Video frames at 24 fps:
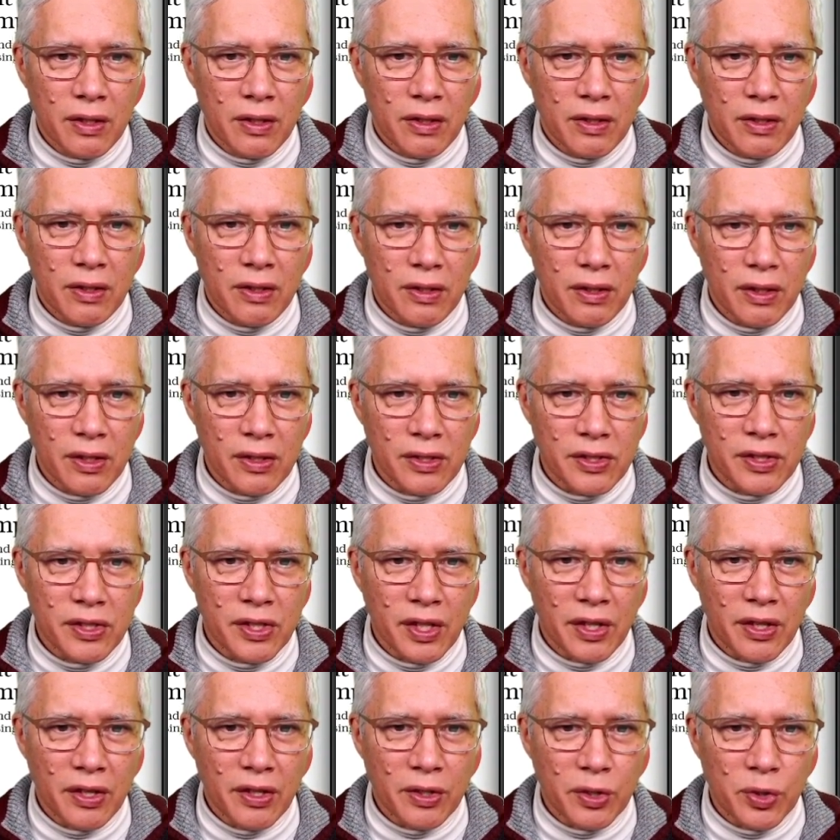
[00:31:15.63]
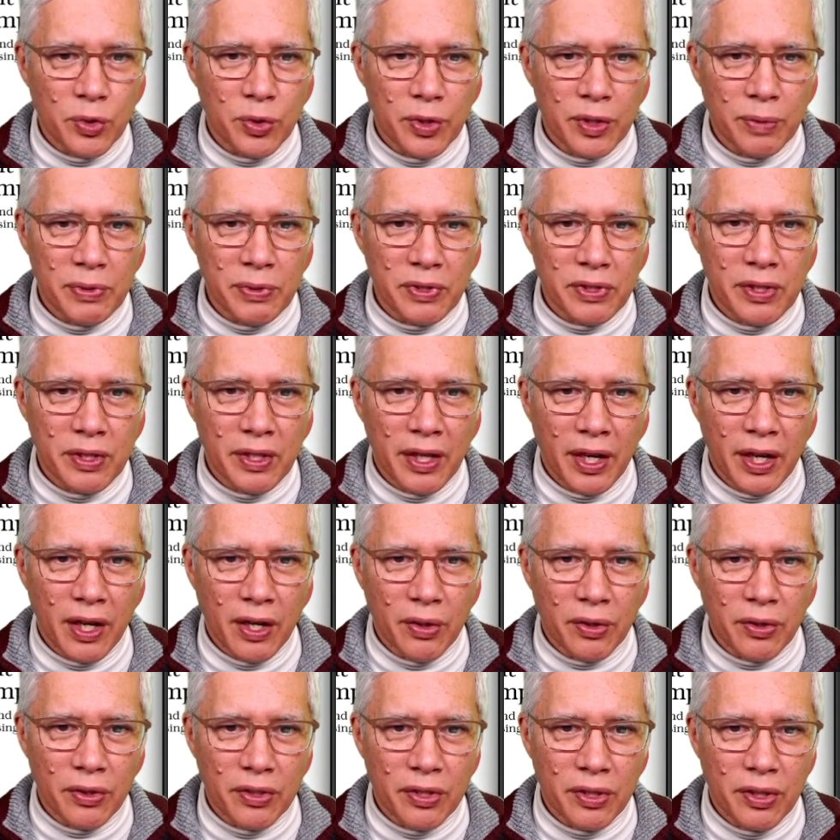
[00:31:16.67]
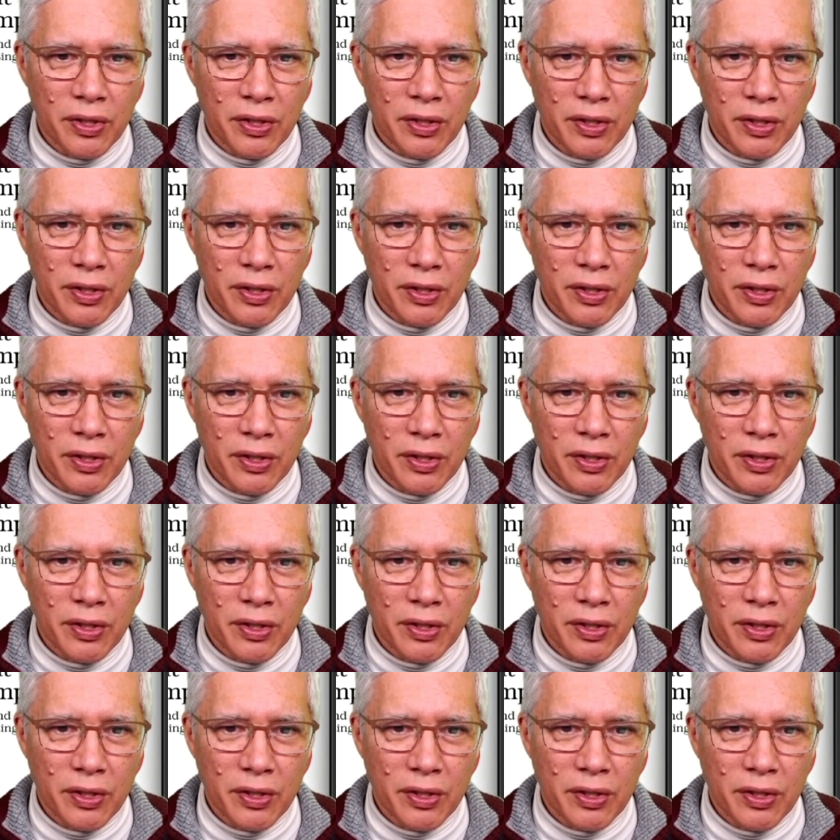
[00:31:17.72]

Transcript: Let's say the trips count